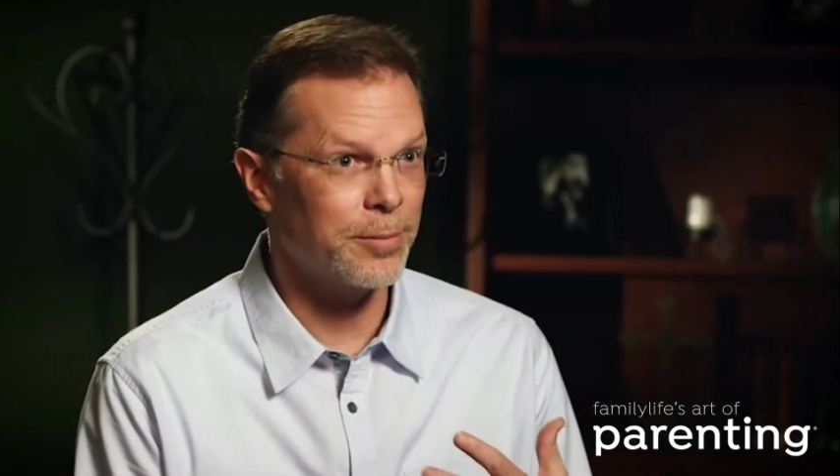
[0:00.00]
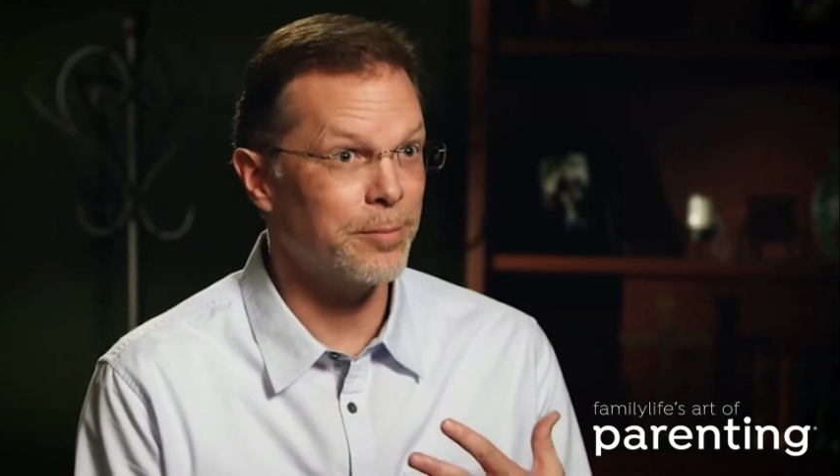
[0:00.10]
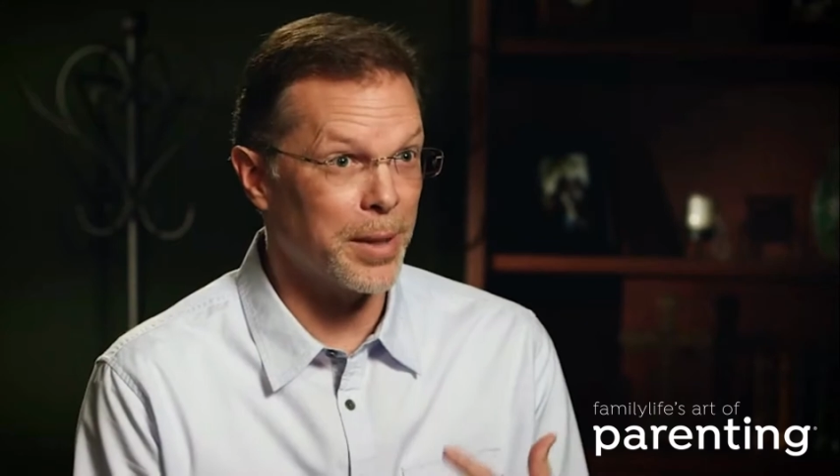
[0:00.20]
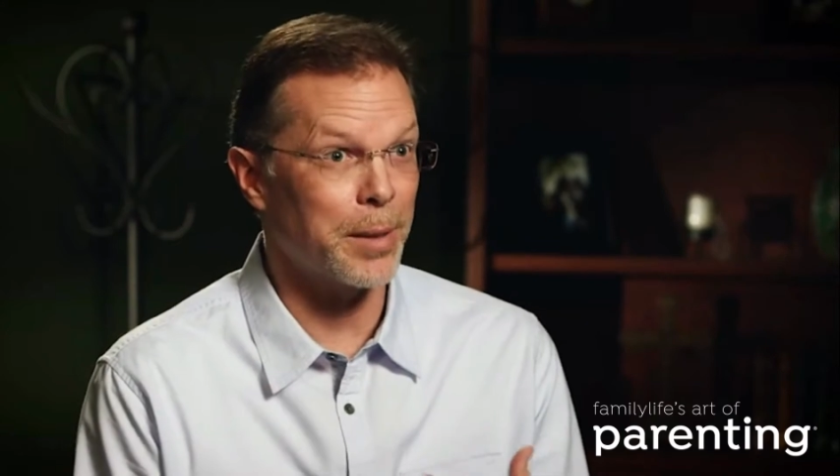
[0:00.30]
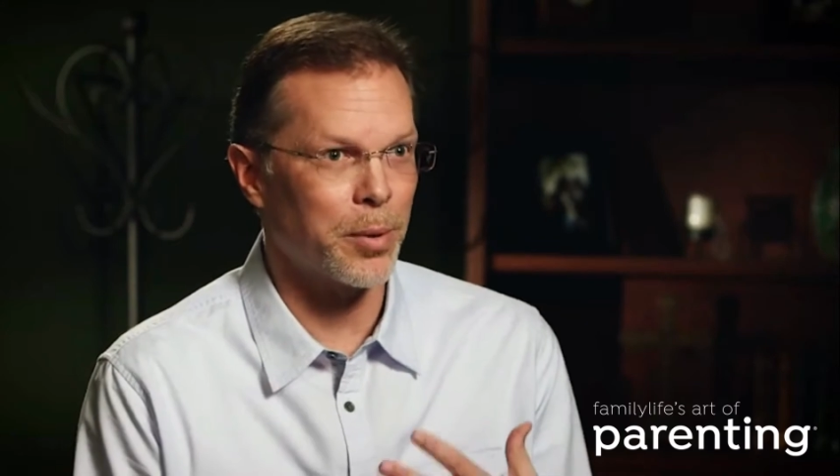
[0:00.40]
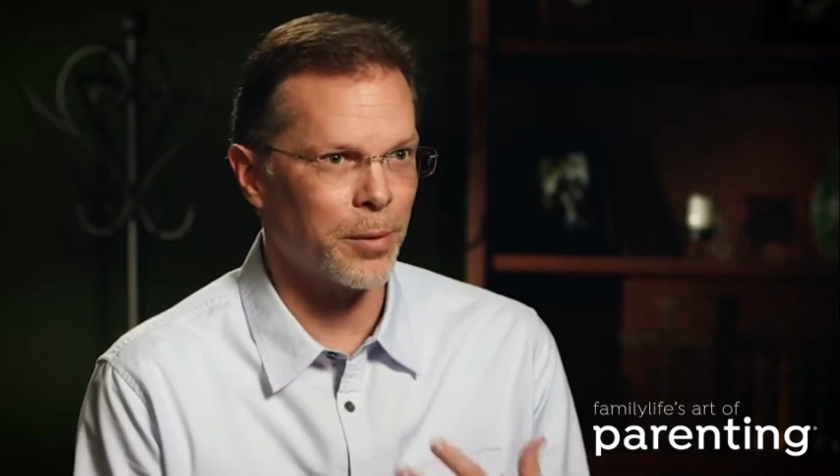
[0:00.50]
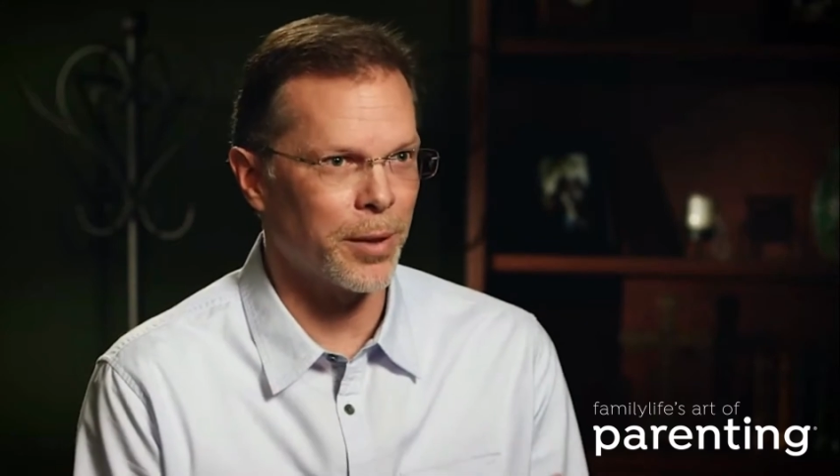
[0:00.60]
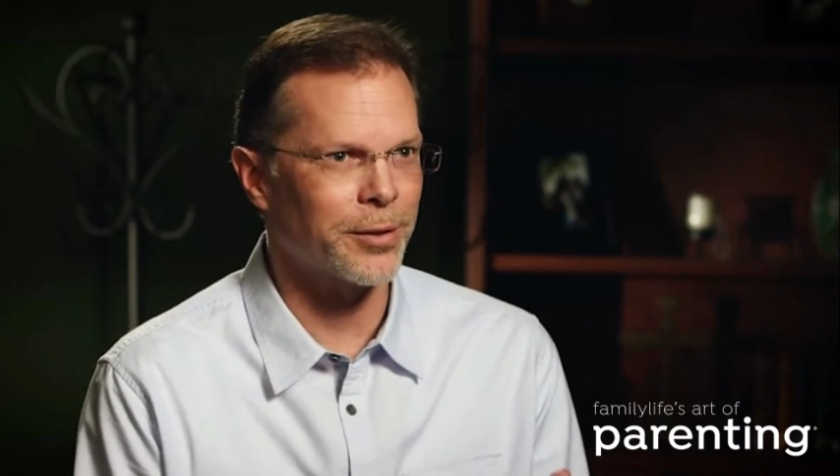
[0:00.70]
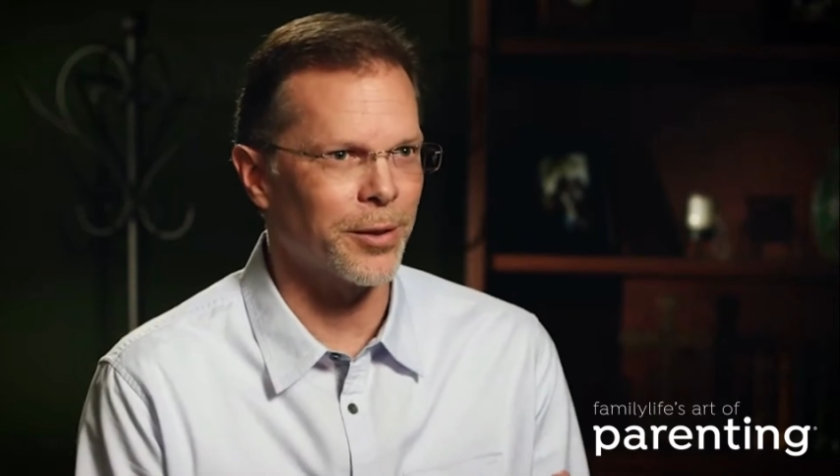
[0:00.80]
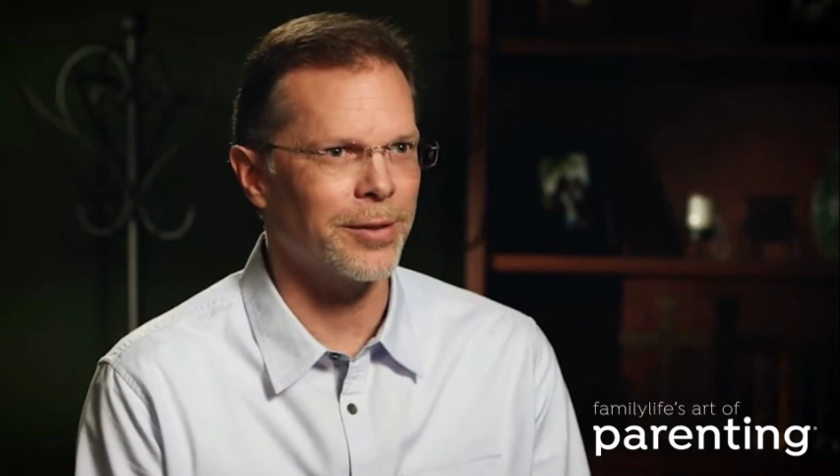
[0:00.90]
be
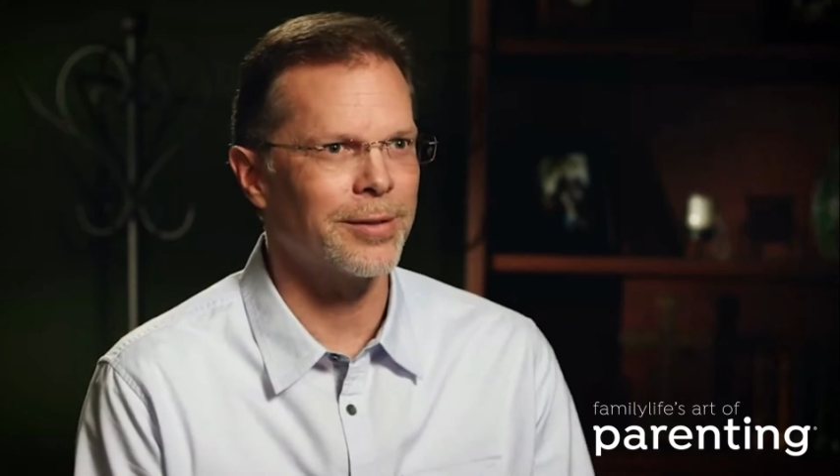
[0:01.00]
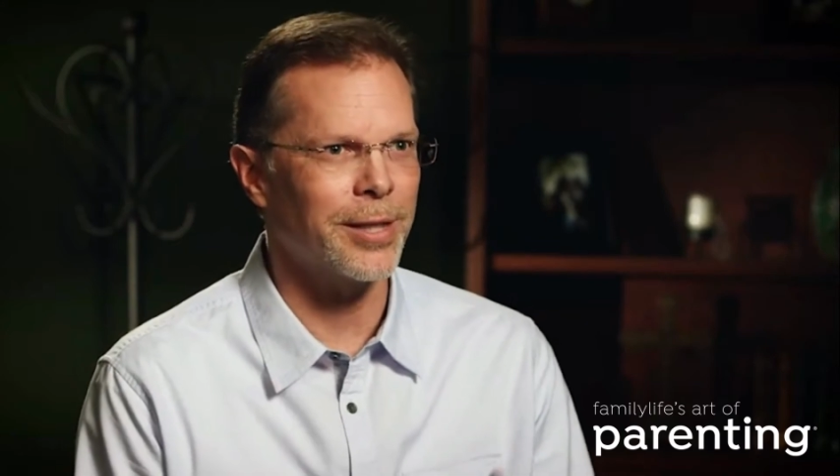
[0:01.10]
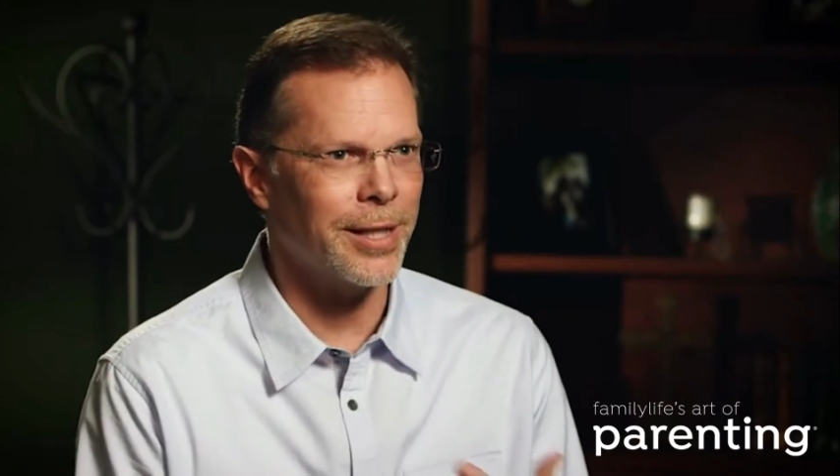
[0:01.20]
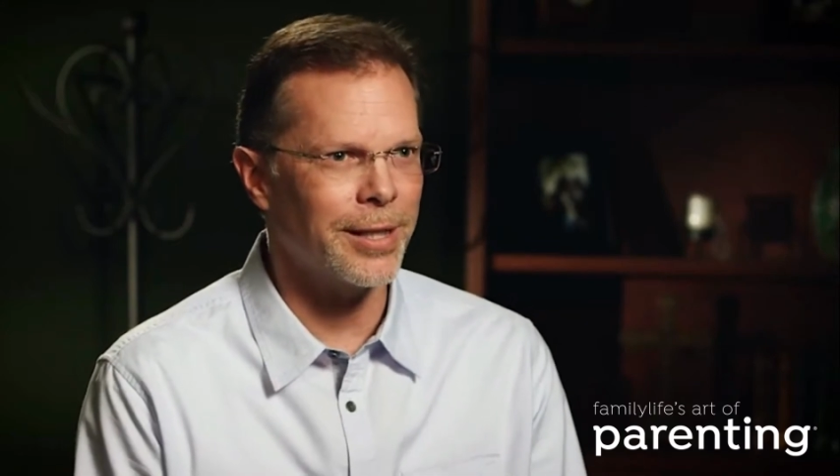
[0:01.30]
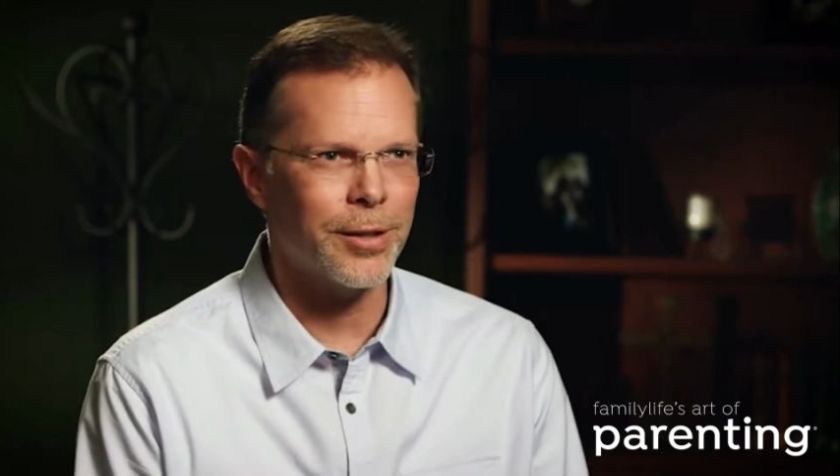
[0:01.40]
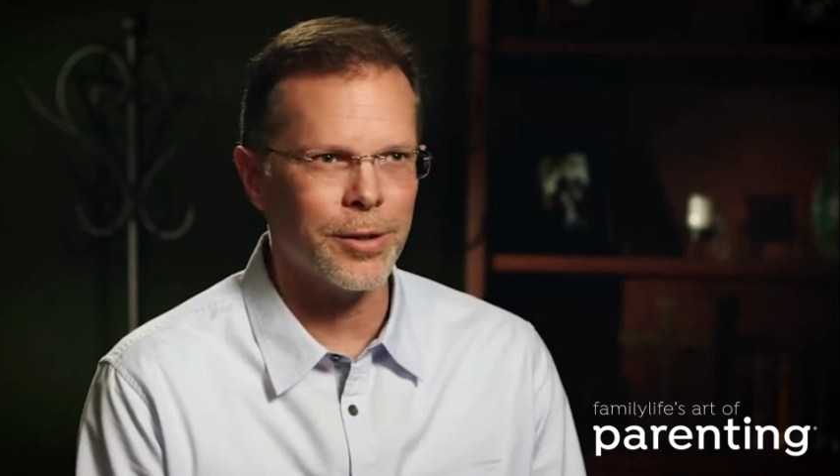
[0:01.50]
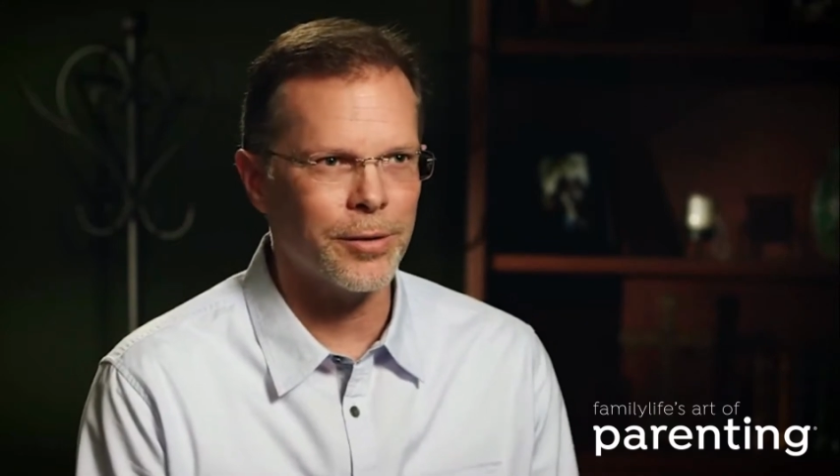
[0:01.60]
parental, you need to do